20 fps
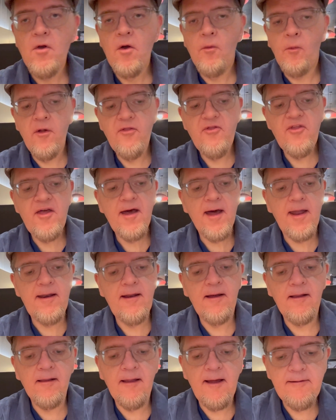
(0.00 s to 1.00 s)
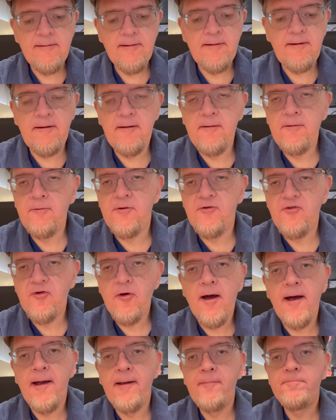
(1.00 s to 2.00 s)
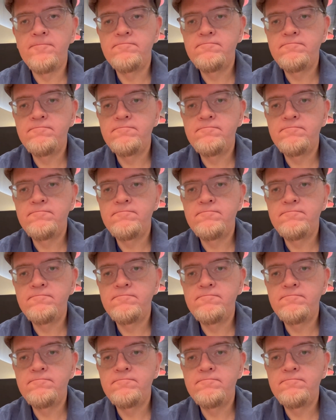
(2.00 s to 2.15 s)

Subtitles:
One thing I neglected to do and try,